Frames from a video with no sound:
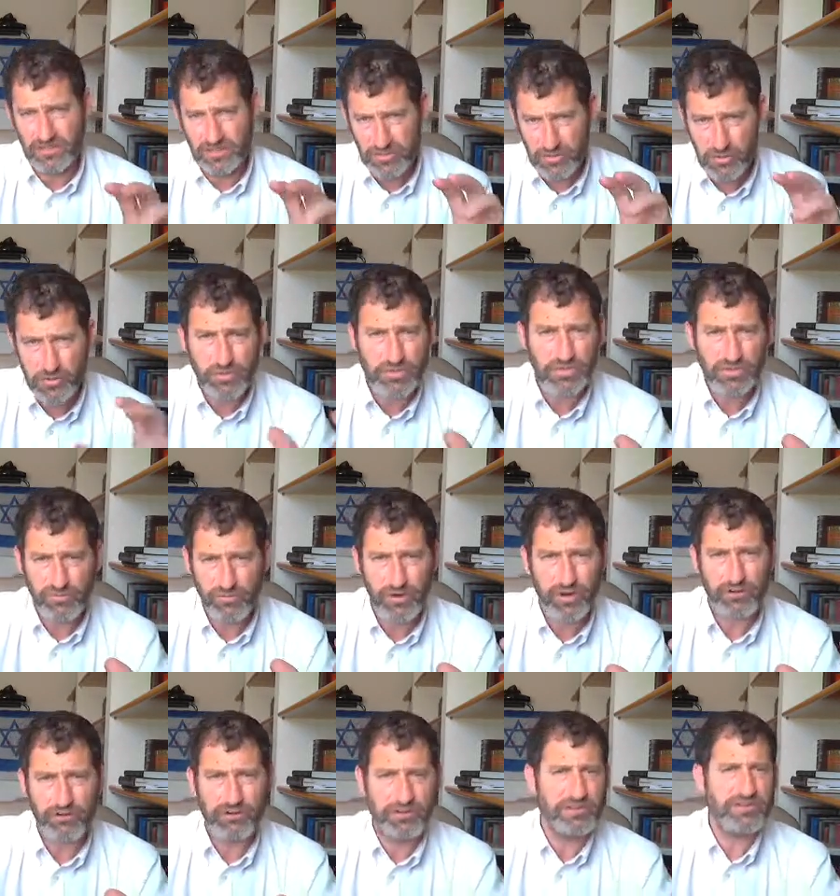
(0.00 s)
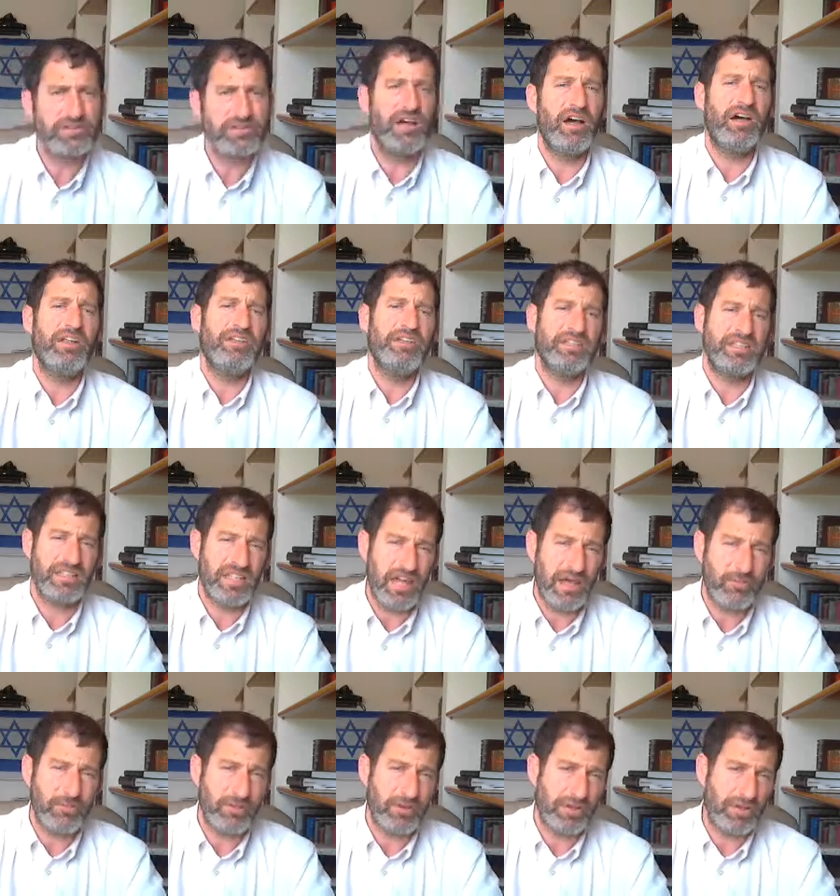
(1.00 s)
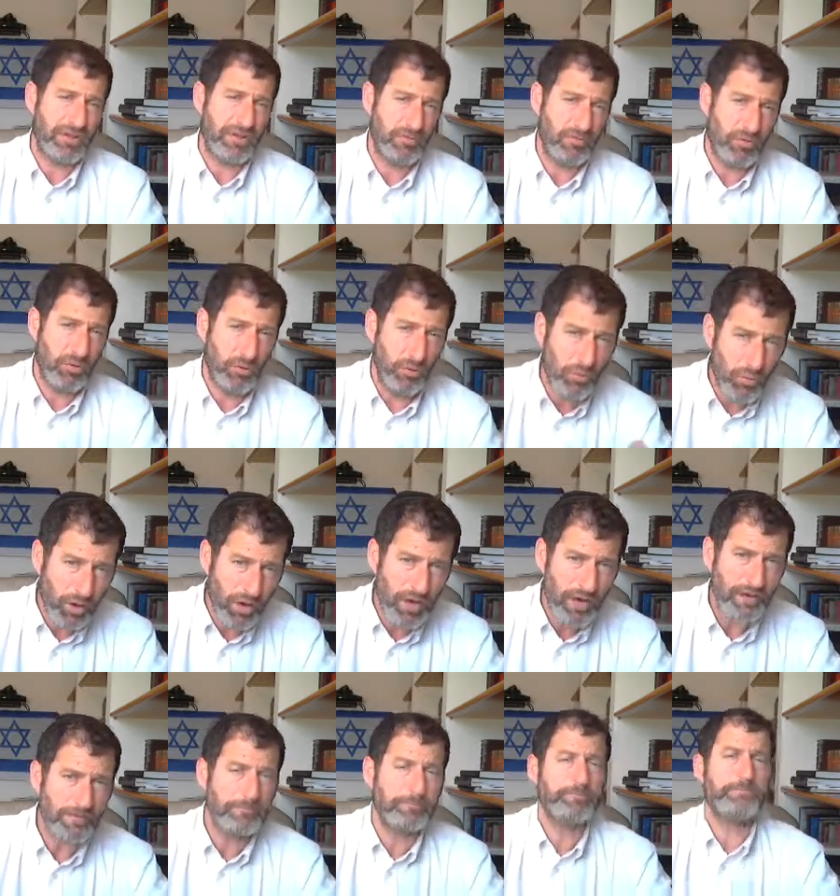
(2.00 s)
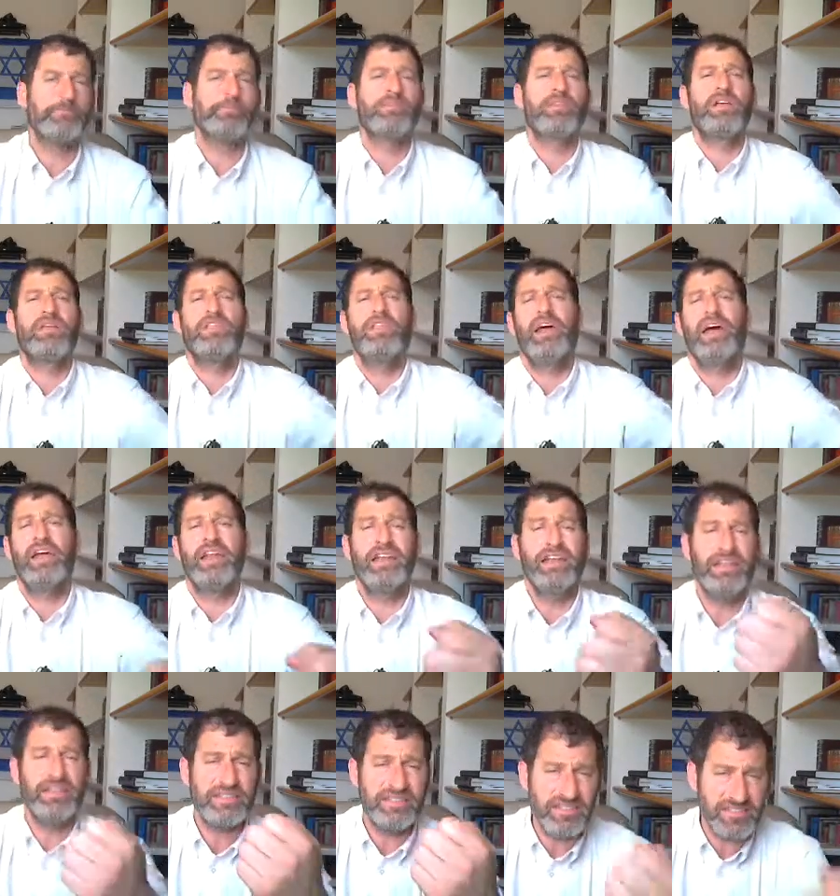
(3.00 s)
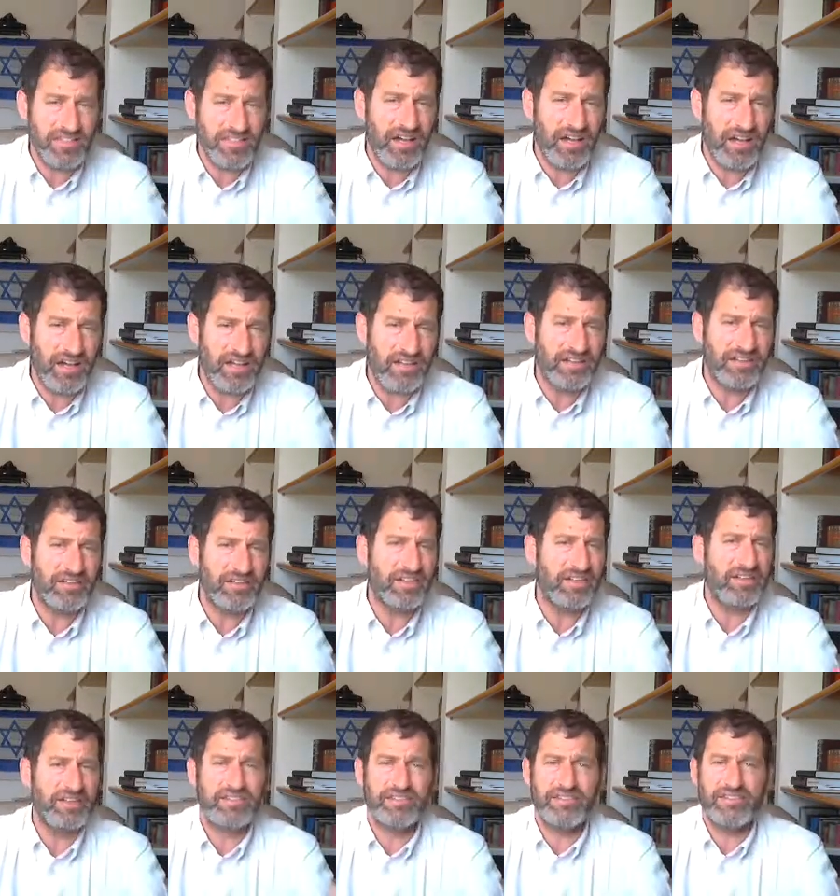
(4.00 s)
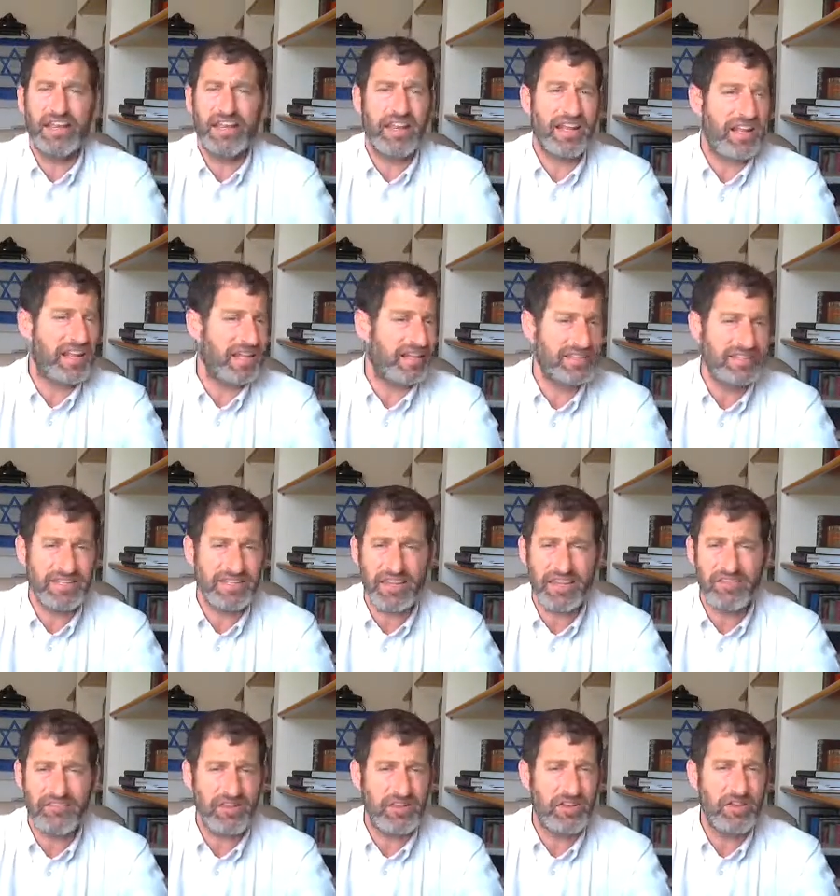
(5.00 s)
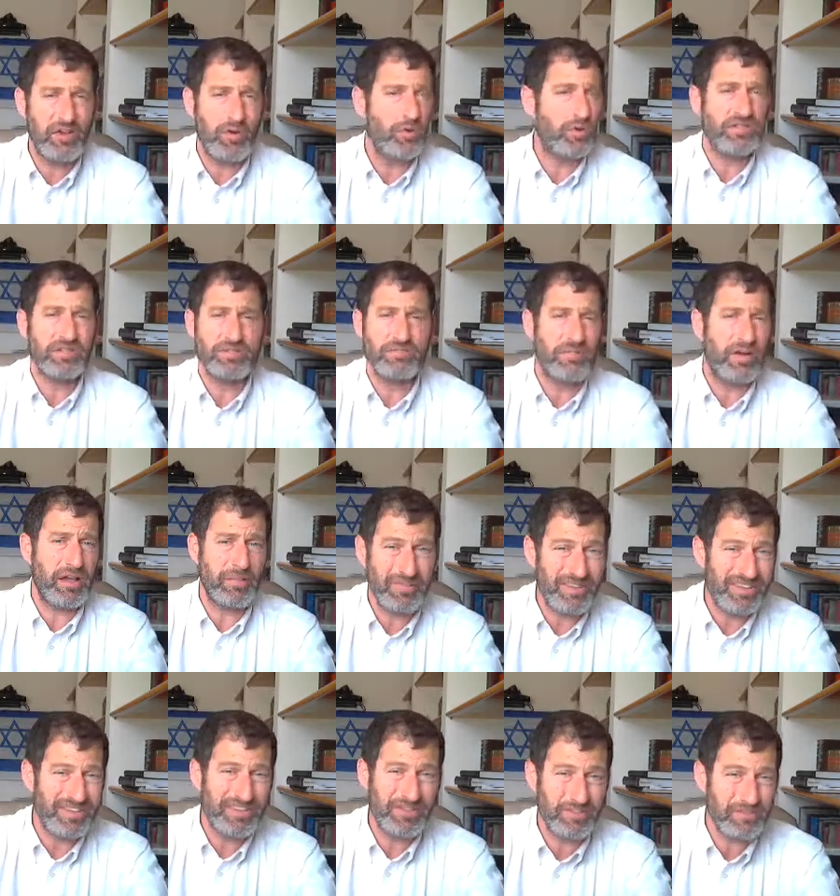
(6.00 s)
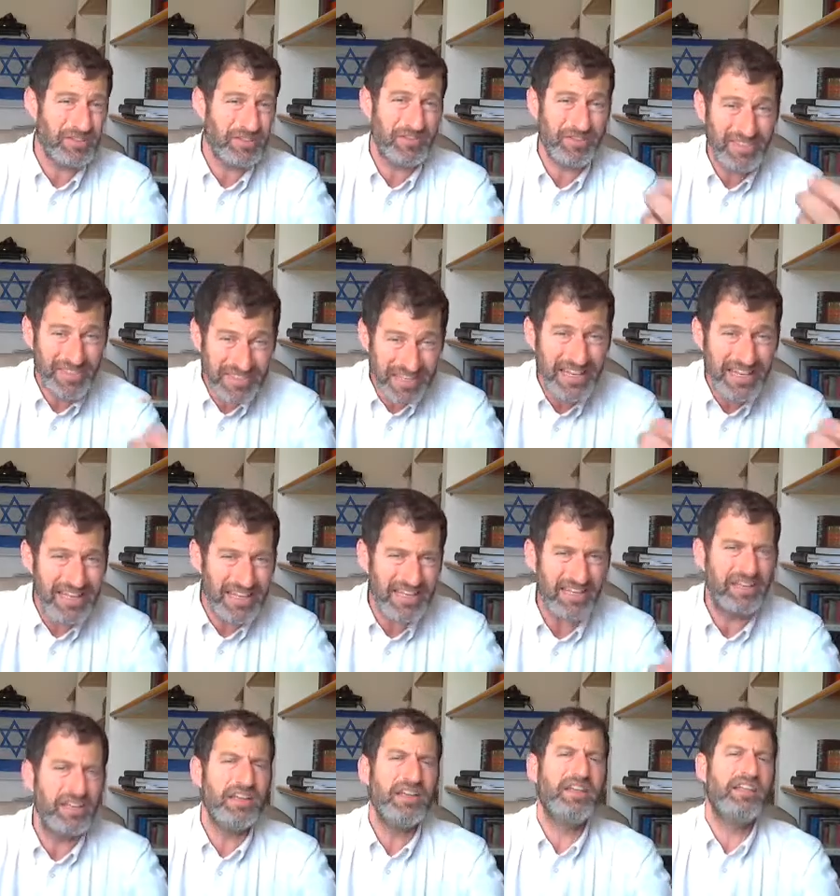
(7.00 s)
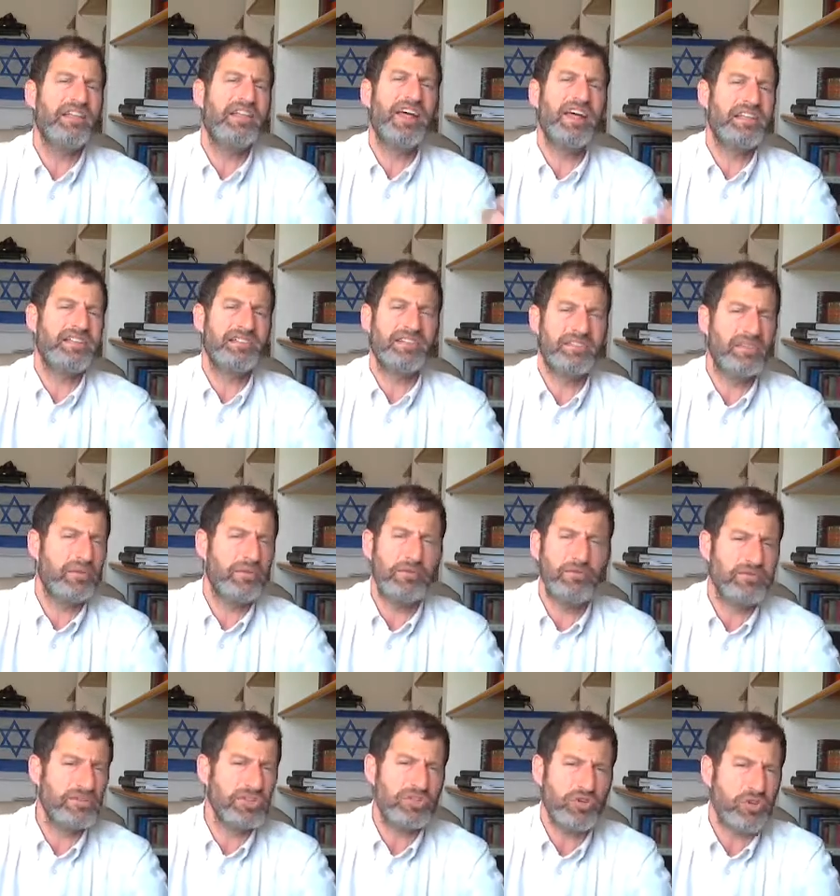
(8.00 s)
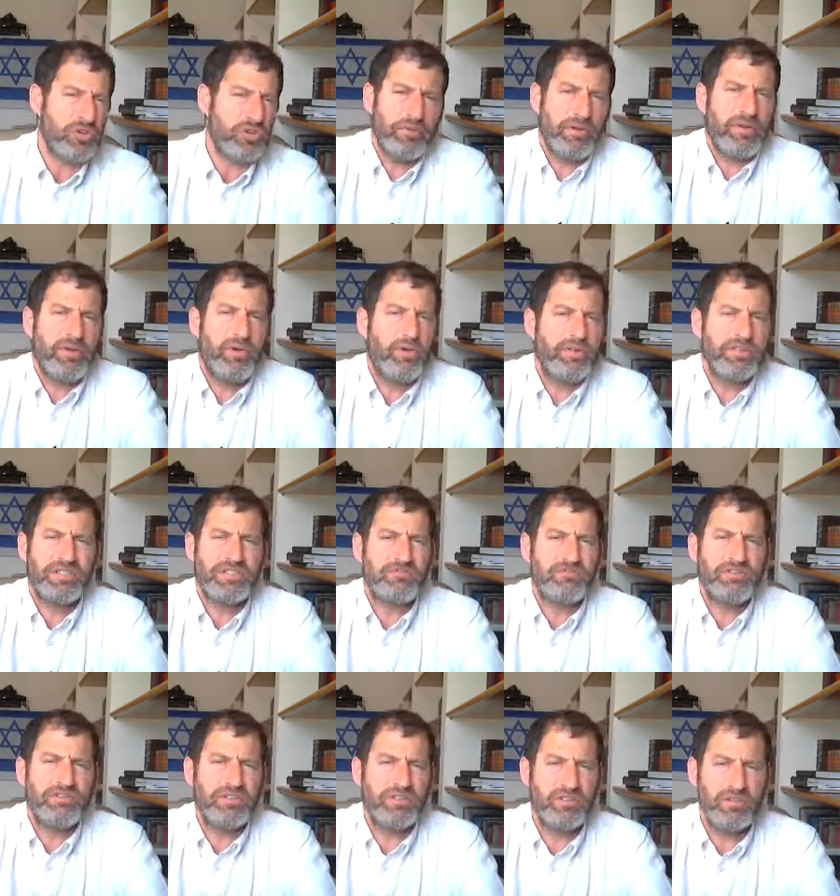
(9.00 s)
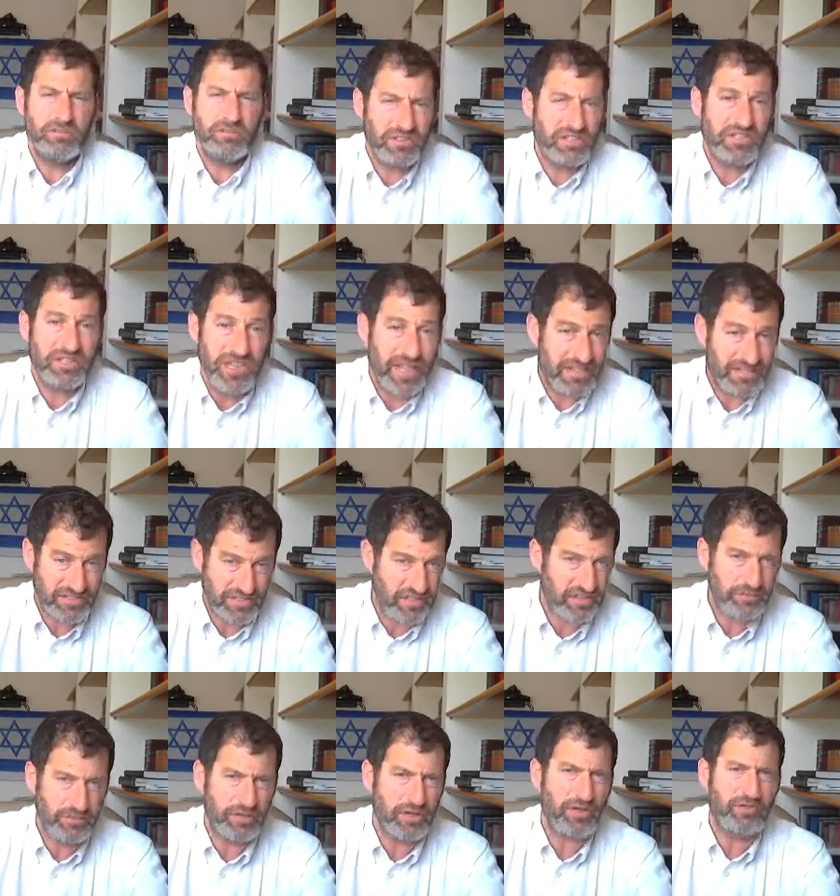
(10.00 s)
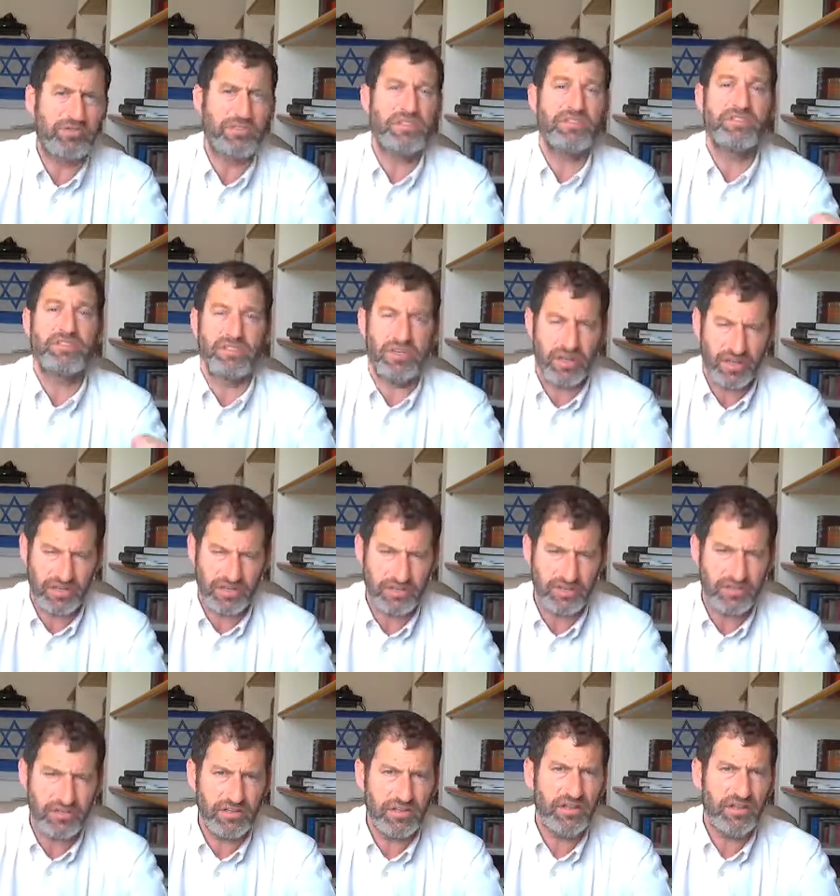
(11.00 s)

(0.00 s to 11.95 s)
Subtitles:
2 svaras on this topic. Number 1, that inside, that's not a chatzer and no one is machmi in terms of din. That's the Rishonim, and no one's stringent in terms of this, she has to keep it covered inside.